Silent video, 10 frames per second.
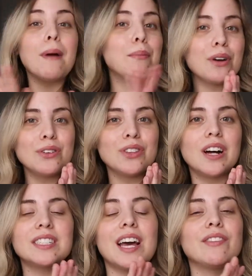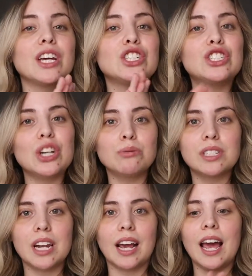My brother-in-law is having a show
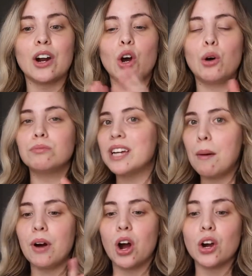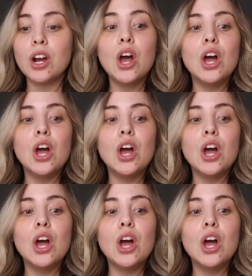tonight at our hometown bar.